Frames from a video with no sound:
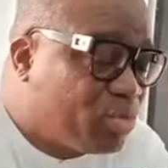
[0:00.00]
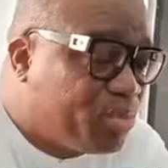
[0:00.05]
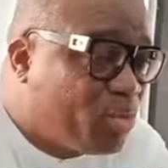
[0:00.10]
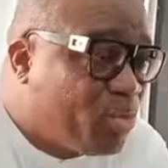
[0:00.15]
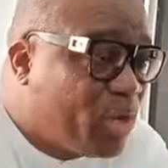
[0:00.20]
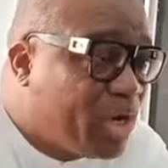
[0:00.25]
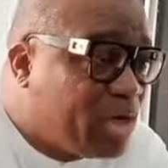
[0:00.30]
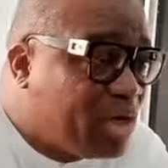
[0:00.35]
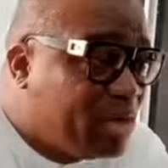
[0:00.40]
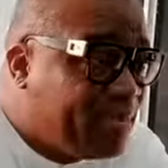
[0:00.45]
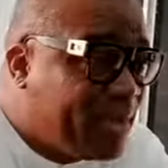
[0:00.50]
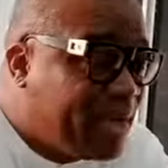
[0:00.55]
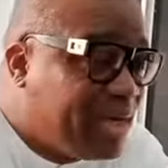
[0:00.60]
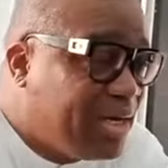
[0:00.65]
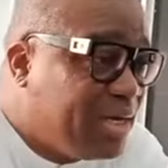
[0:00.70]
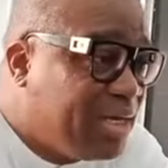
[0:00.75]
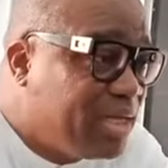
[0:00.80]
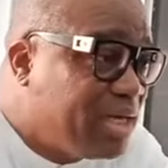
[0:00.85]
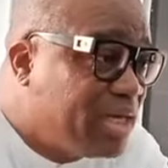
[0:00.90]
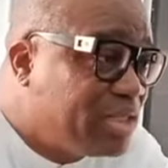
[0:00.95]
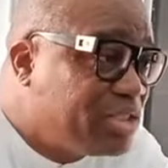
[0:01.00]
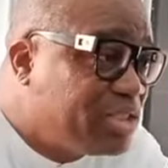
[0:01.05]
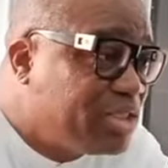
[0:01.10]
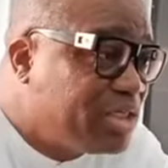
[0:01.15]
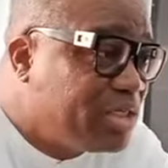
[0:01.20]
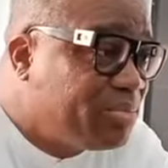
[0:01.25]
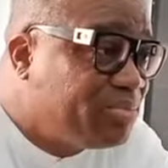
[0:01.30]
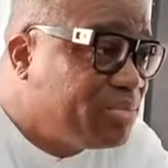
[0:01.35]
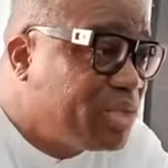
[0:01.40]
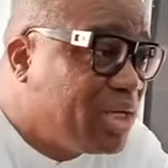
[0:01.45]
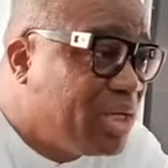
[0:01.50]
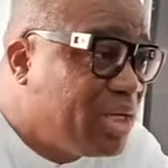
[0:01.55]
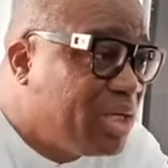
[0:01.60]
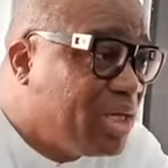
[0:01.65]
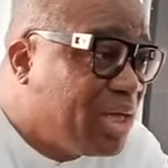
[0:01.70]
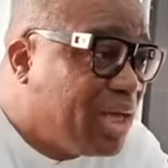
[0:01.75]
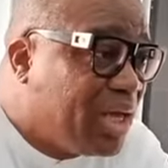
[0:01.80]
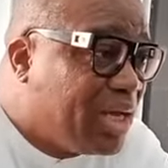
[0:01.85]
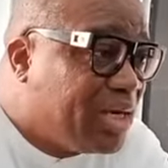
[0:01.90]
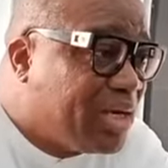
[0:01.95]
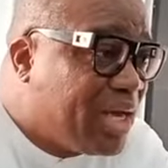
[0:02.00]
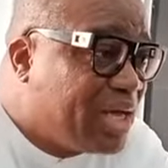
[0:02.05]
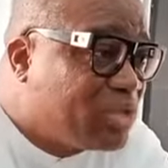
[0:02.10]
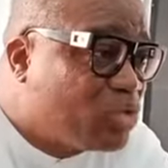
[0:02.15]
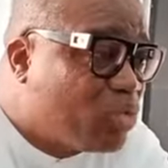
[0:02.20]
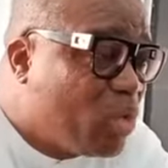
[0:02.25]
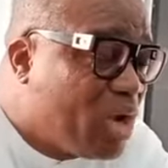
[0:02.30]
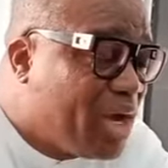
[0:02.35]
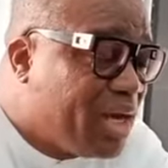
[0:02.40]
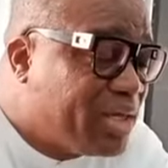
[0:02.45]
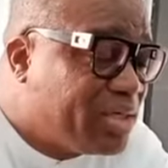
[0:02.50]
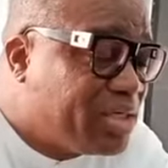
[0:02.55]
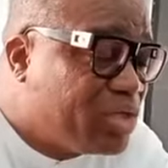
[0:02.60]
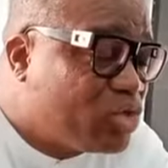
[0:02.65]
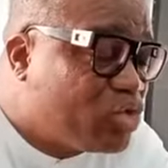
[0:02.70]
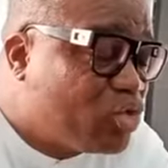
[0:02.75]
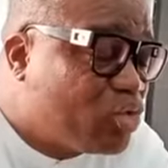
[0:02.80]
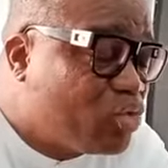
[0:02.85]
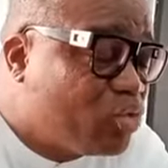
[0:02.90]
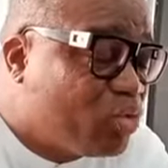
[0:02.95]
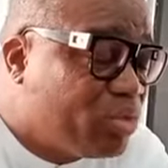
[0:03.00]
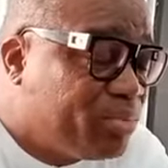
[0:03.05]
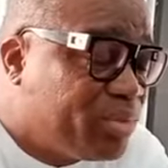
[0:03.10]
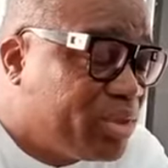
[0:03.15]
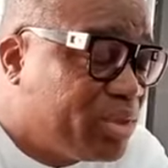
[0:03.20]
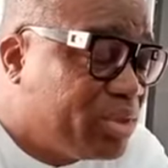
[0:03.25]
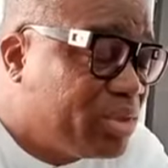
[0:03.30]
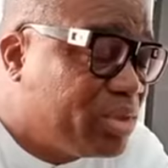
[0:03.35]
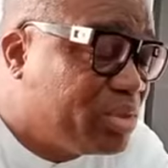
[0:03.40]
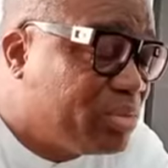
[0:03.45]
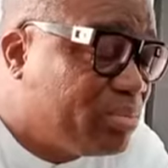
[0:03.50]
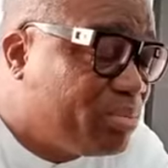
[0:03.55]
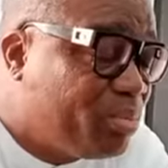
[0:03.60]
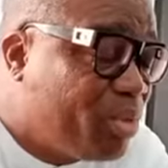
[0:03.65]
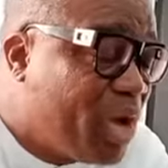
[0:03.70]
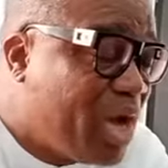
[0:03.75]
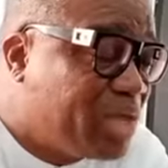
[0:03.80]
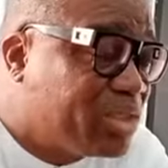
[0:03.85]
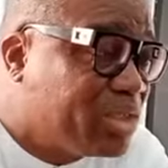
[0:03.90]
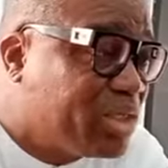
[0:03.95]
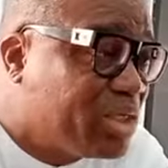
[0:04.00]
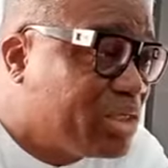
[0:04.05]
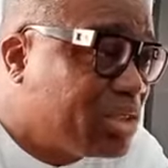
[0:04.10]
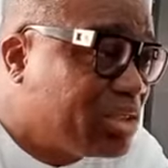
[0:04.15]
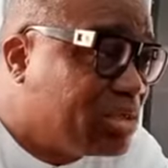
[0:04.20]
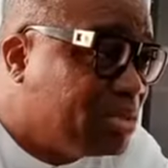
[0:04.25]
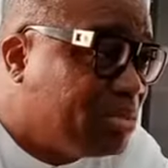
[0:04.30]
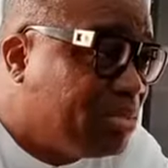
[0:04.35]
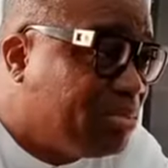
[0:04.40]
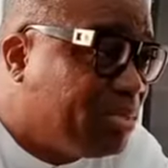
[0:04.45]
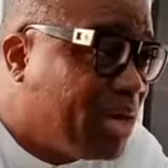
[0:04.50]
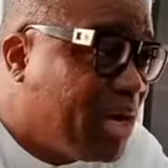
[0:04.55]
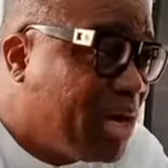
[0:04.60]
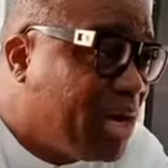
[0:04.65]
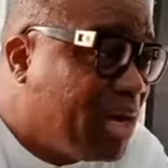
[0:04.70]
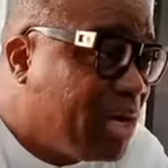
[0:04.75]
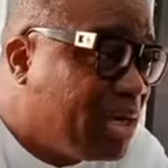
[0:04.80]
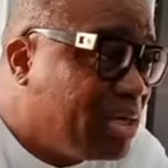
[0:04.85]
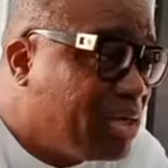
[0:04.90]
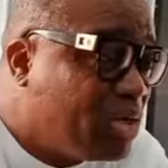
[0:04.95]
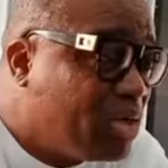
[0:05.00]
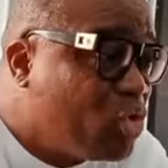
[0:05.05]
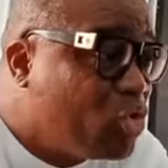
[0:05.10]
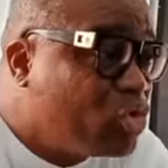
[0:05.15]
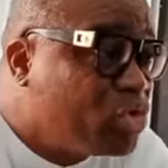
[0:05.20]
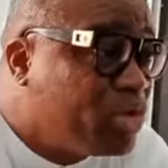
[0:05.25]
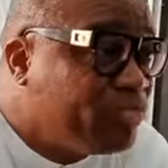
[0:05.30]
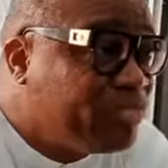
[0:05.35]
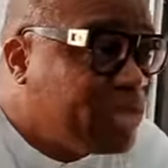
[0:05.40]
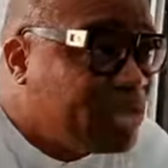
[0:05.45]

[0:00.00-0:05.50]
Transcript: will be worked out by the legal team, and that's why the suit will be processed by the close of